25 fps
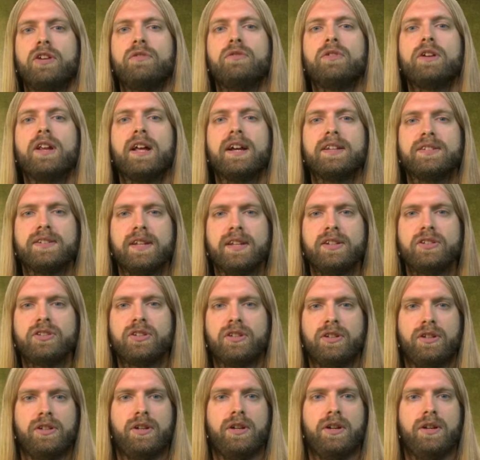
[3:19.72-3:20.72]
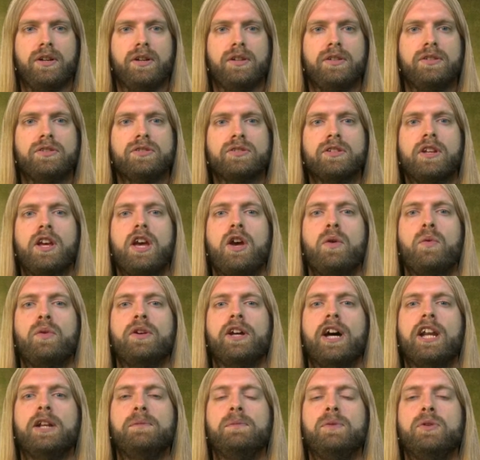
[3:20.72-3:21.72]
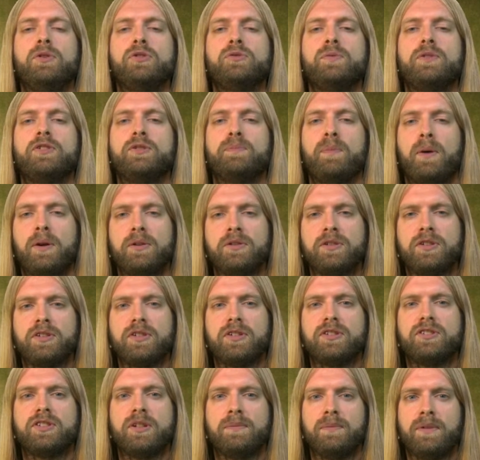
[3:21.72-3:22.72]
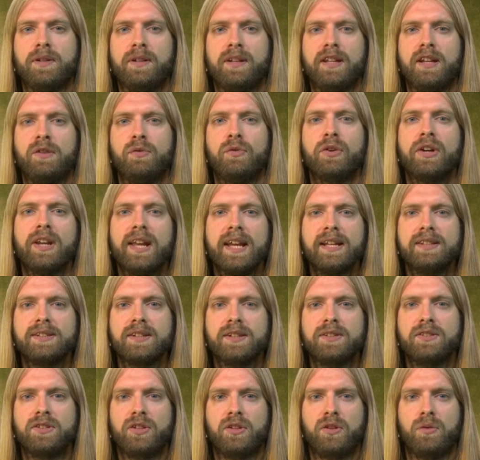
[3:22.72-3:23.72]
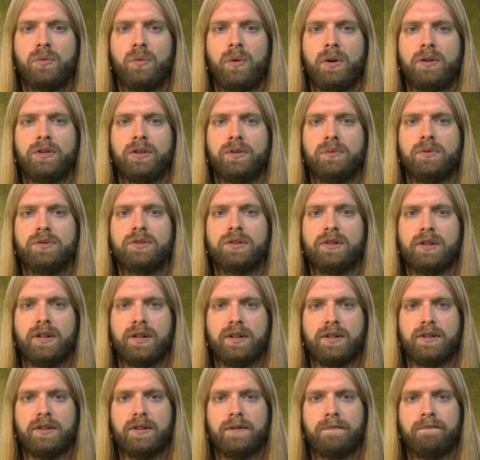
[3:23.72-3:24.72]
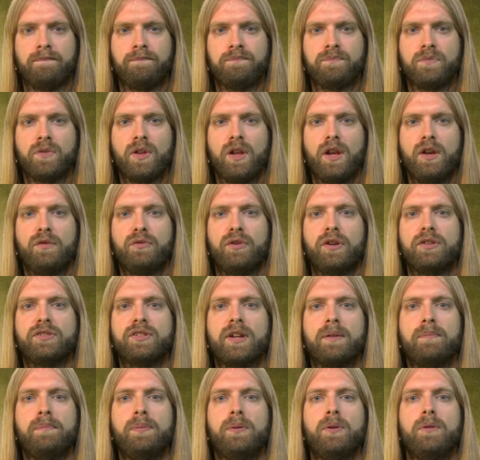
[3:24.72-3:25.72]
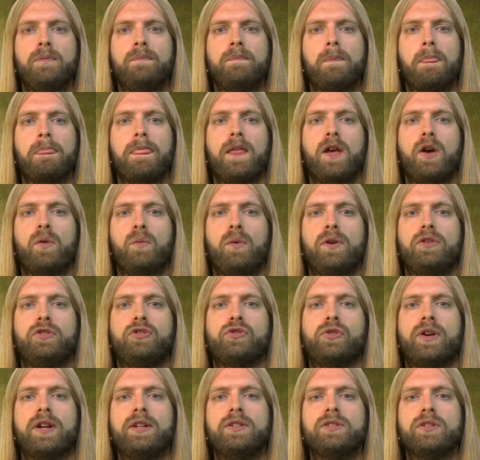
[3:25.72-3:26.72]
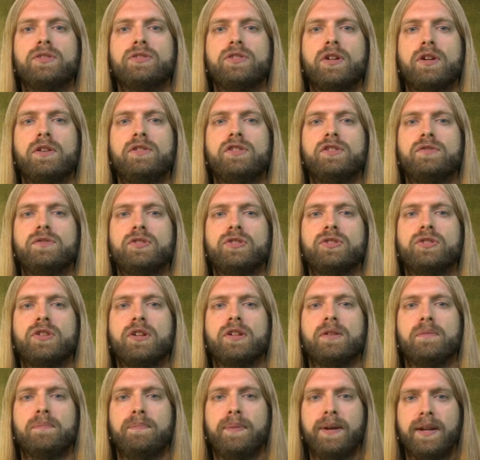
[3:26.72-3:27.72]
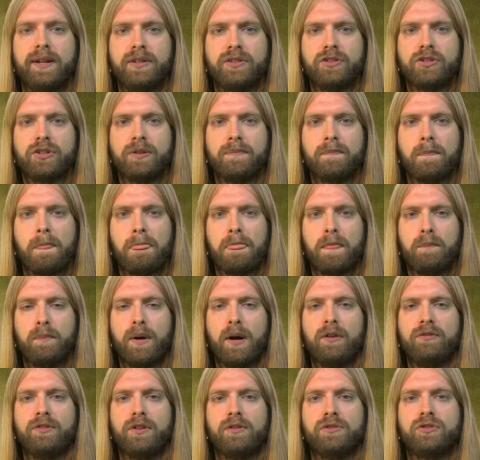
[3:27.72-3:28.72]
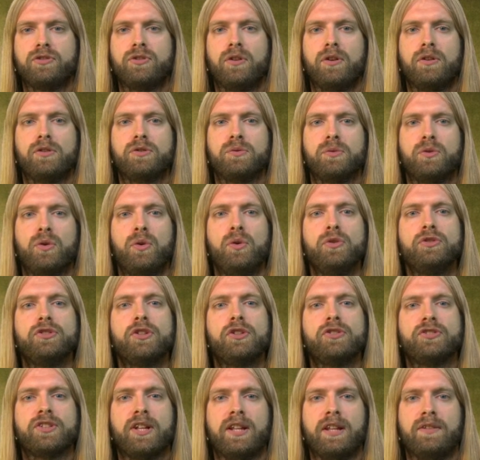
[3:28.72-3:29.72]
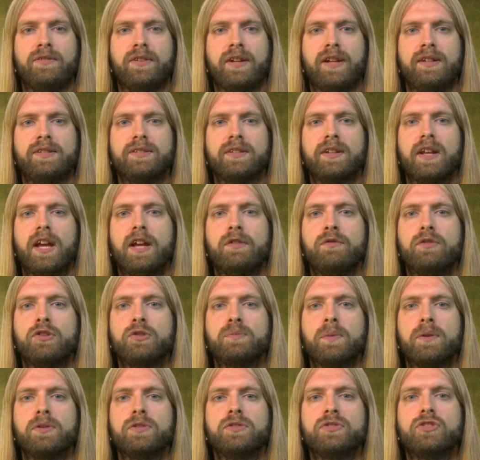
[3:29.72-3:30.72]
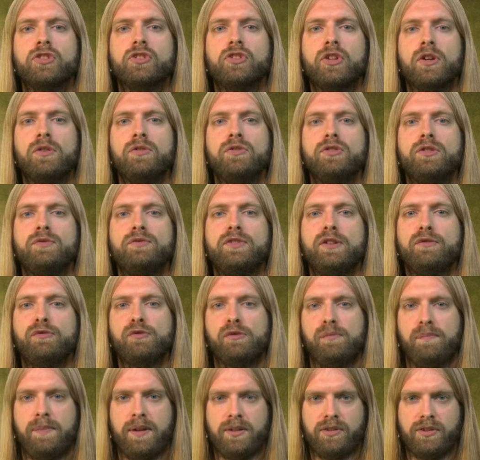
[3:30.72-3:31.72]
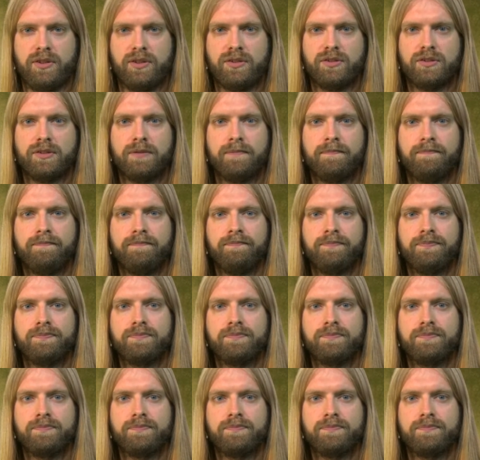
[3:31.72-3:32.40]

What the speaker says: Generalization occurs when animals respond to stimuli related to the one that was learned. For example, when trained on tones of a certain pitch, Pavlov's dogs would also salivate in response to tones of different pitches.